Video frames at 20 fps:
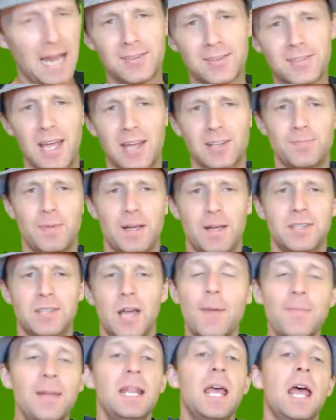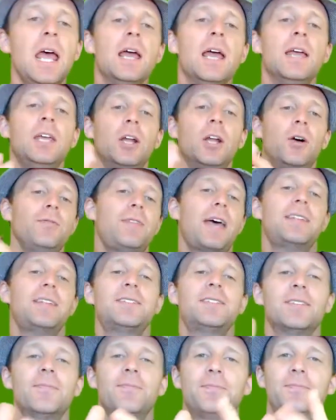But I just asked myself, I mean, you know,
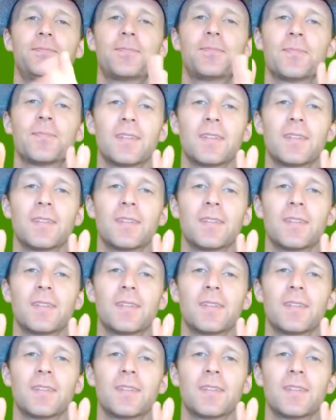that's